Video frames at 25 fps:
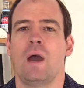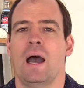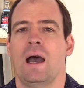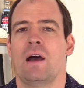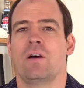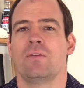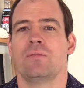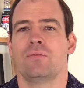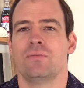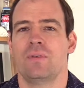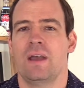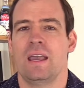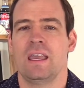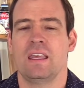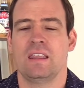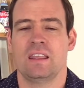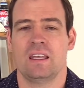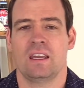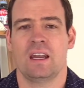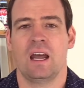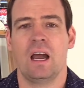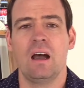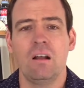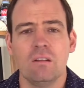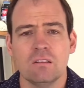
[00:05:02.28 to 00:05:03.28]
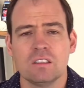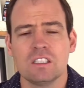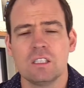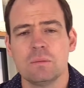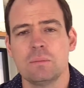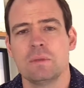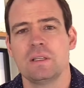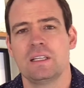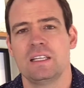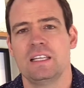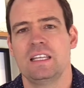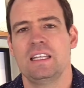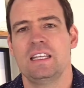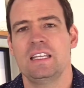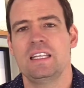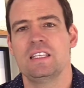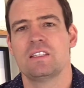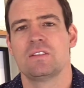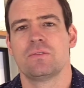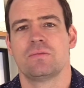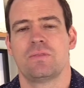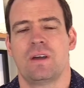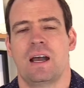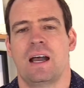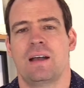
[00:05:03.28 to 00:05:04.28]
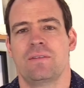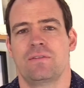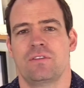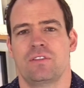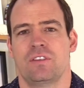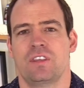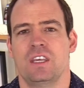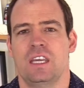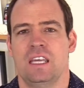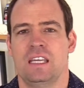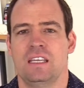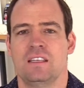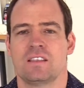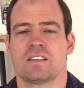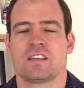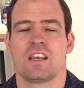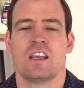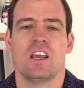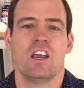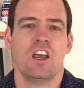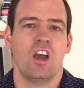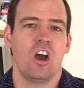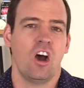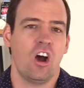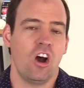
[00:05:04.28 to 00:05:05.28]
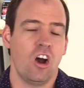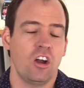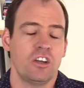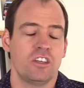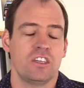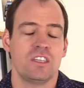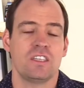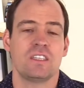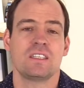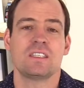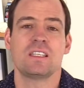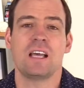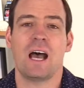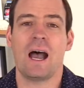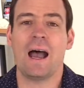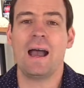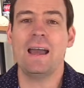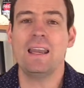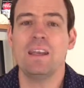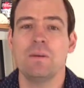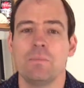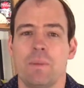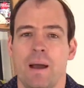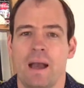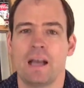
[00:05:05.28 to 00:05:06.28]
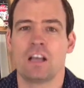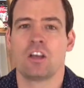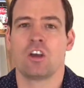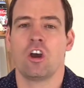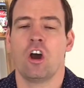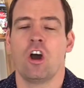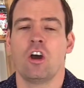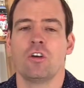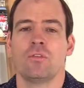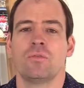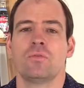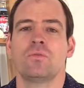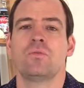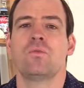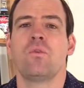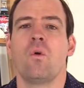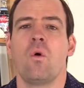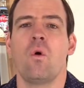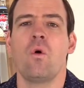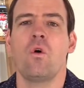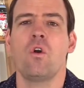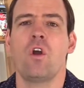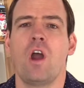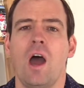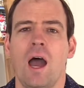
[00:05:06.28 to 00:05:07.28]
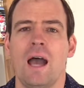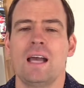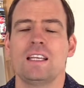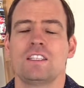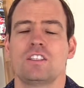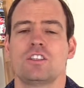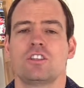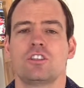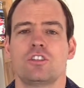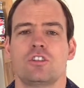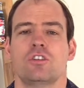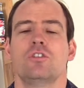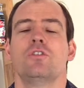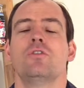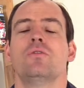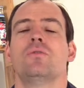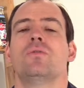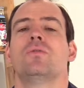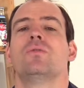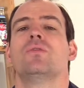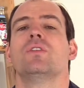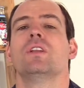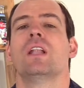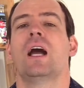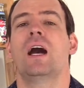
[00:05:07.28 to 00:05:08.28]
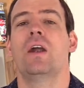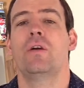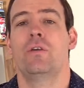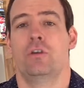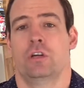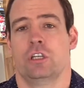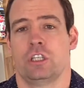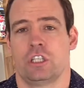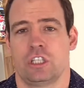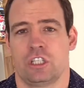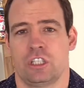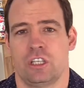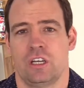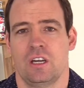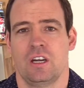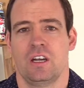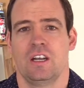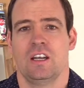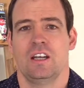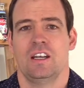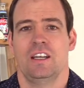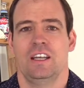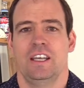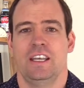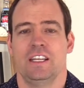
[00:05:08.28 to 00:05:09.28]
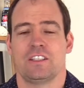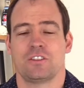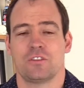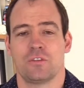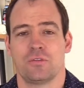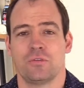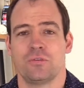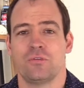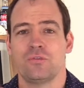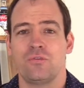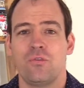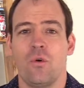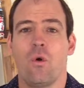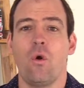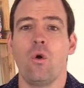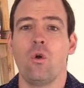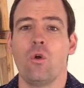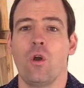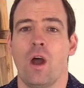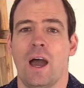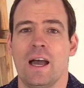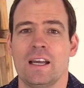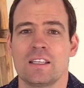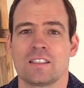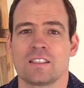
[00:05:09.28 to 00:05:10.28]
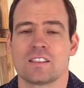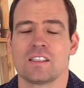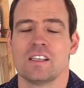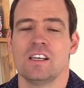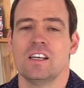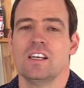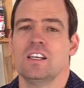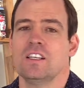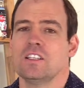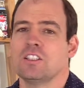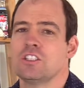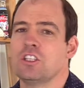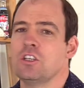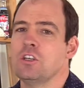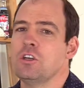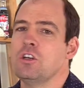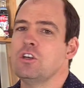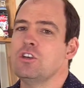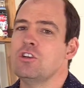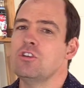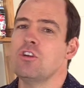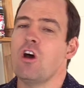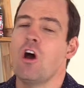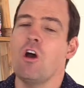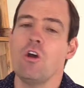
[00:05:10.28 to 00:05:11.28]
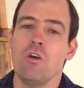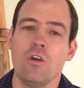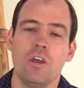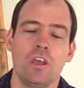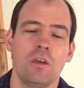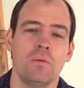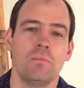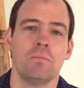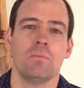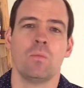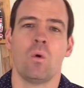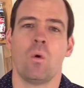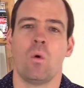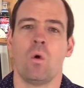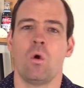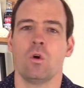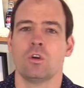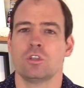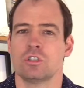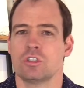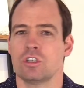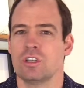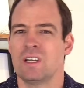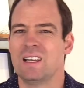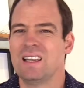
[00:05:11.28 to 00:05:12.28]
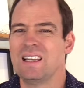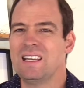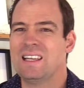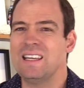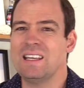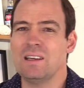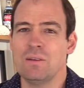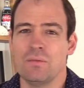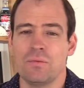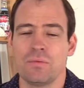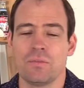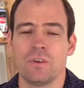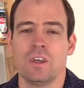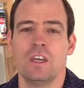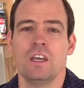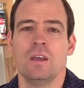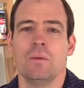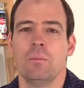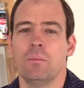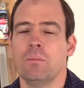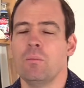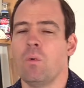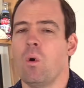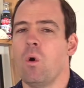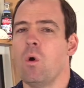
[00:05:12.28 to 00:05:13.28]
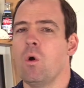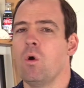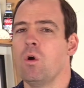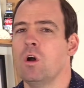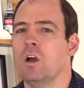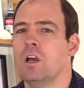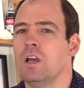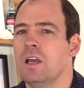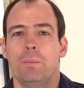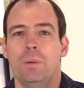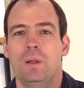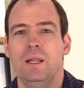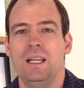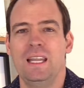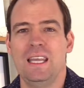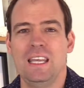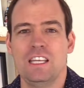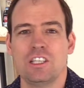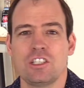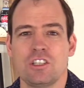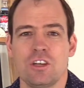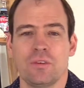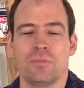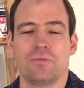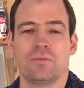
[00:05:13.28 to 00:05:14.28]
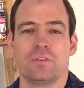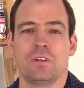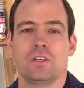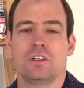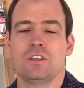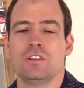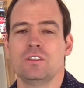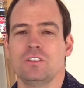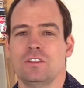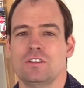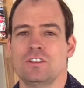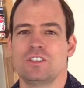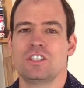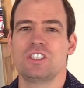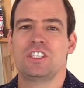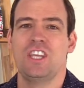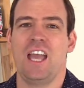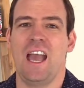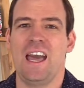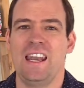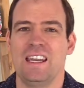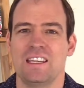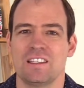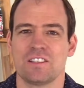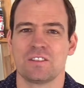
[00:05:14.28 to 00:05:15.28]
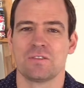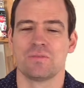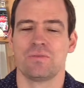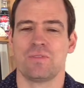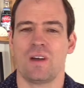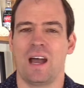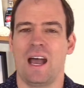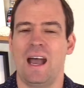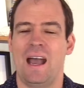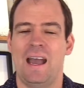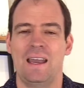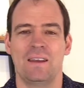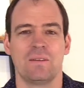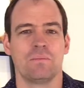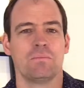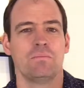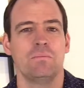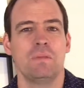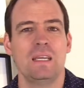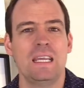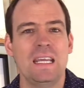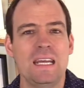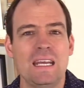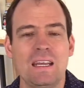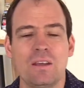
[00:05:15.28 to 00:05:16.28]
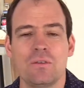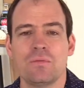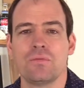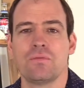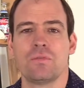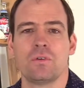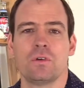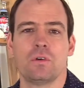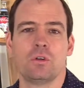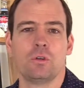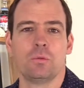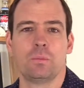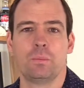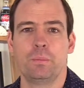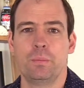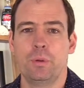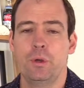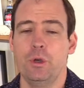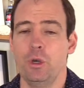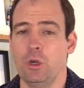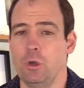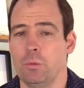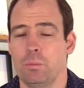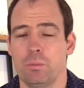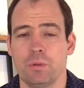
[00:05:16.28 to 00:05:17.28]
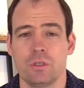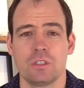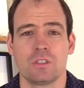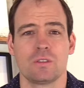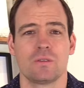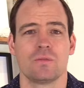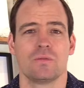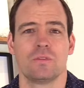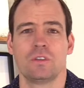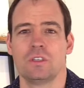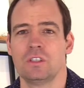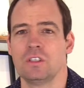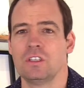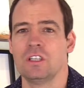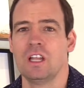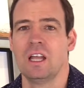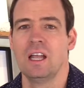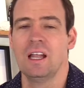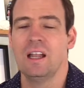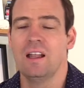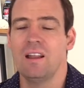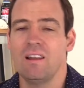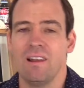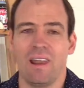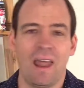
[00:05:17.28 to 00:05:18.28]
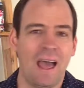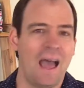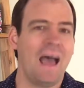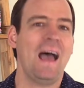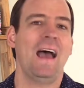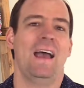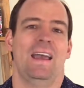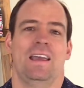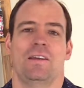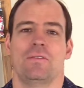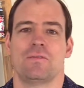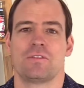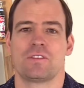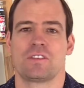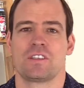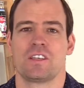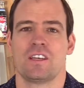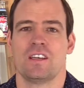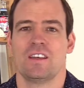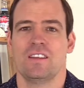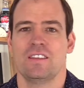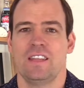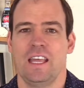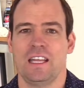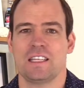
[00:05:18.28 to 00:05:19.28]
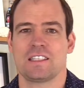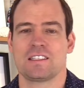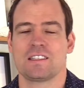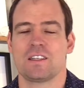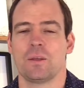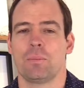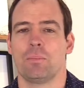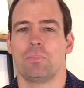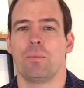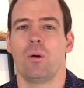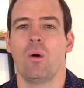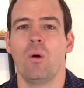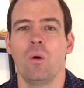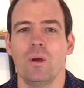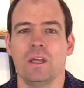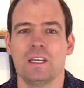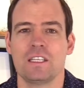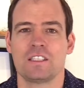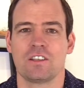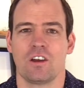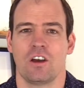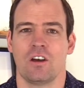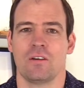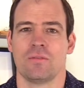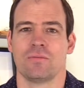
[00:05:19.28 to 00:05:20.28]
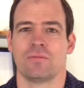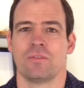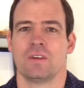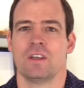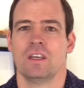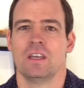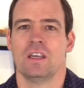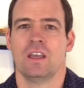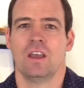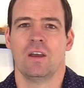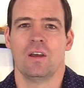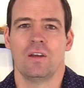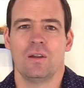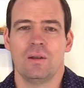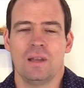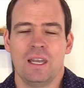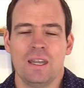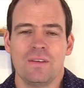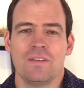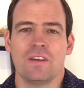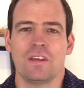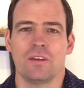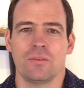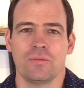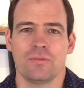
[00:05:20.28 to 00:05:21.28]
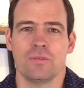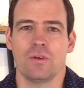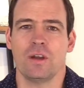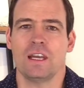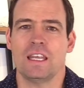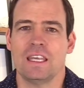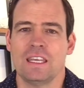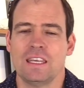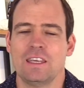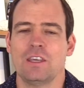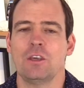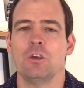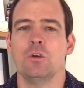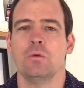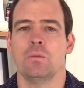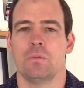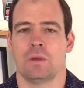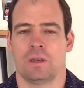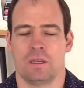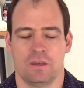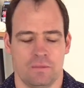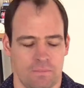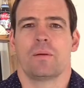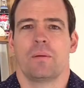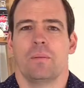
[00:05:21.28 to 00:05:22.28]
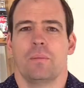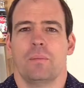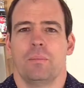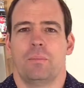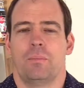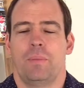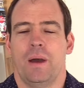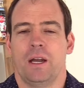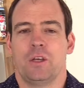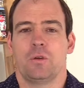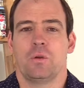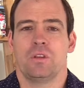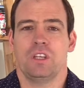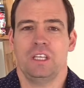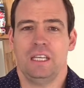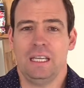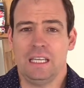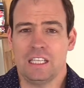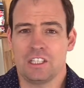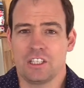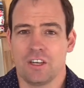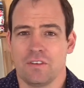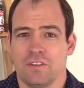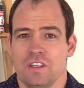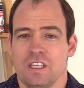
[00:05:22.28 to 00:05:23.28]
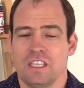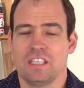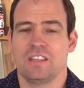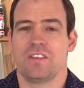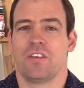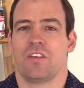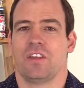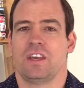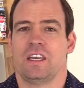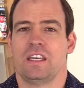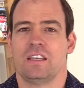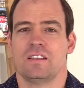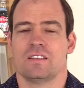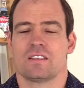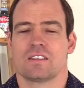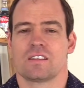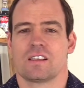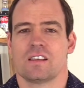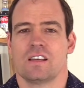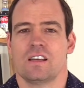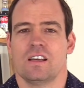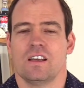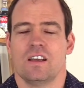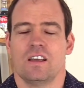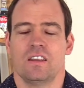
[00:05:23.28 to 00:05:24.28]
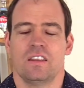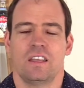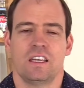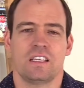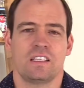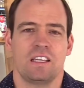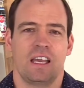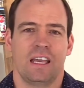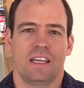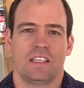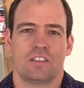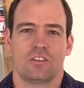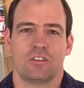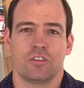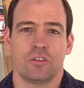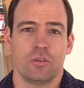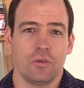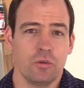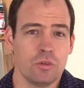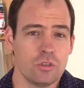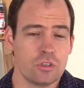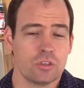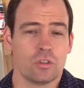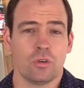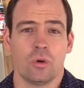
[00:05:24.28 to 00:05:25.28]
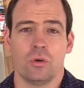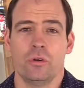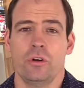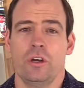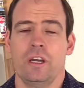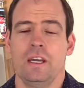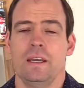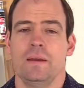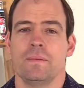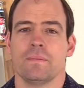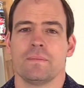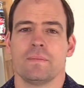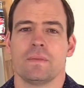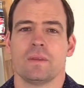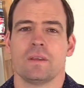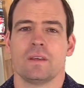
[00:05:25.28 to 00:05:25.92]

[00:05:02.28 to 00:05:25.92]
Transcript: our faith? And ultimately, these 5 things are designed by God for us to flourish. It's for us to know Him more, to live more pleasure-filled, satisfied, meaningful, purposeful lives. That's the point of living fully human. But with each of these things, there's a true story